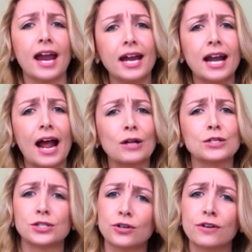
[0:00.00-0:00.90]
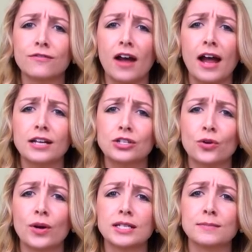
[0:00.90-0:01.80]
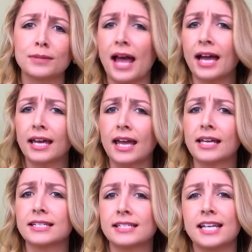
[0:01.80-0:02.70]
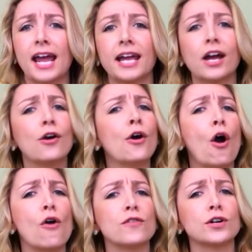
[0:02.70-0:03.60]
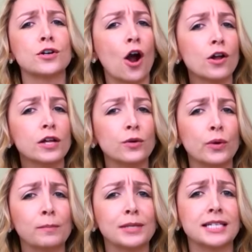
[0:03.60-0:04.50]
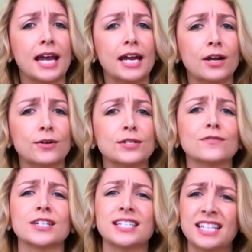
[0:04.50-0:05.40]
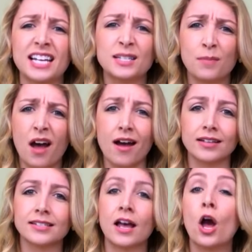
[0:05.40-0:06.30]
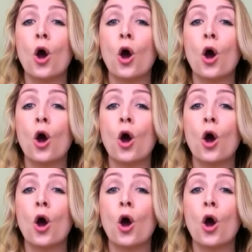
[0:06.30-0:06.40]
Eight ounce certified choice black Angus steak over garlic with potatoes for six bucks.